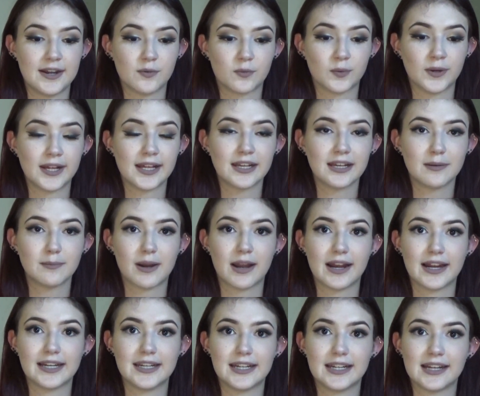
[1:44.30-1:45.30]
reasoning
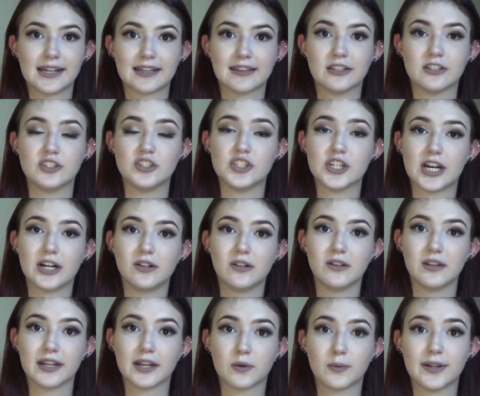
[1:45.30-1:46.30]
behind it is the
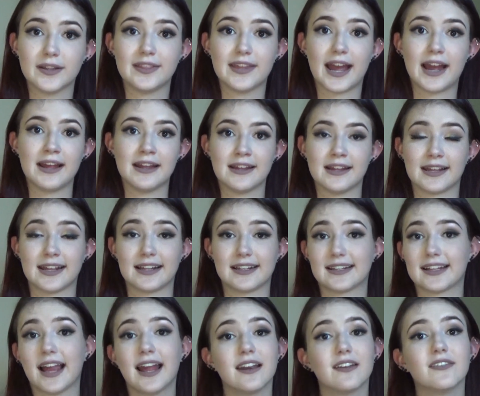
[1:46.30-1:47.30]
gel liquid that is
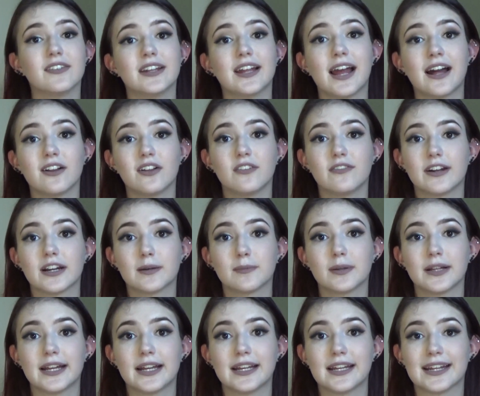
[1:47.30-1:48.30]
inside of an aloe vera
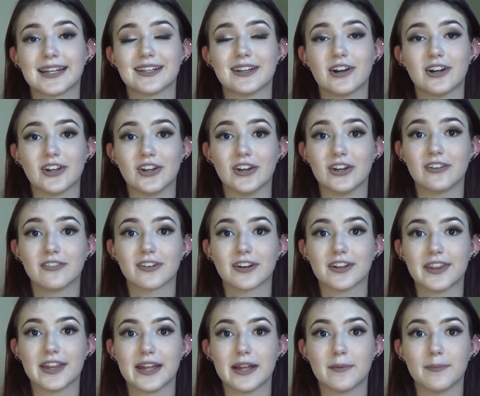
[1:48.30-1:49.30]
plant is not good
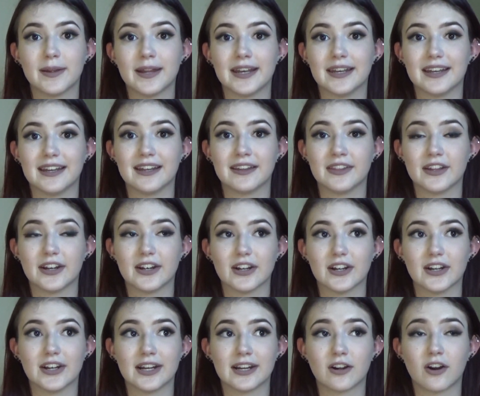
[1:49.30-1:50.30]
for them, and
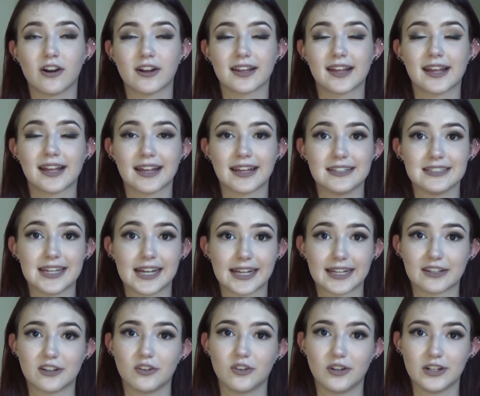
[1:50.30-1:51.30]
it causes
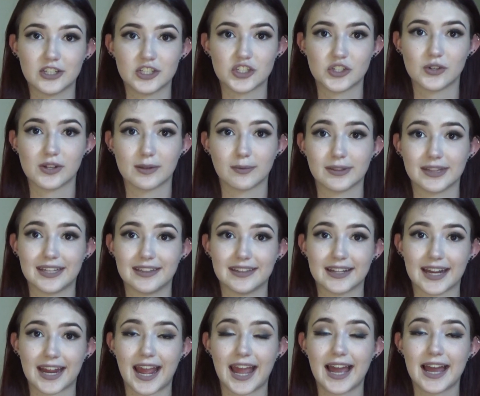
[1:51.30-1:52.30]
intestinal issues within the
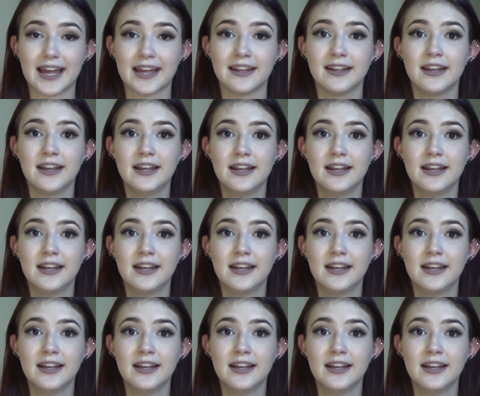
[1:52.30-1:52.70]
cat.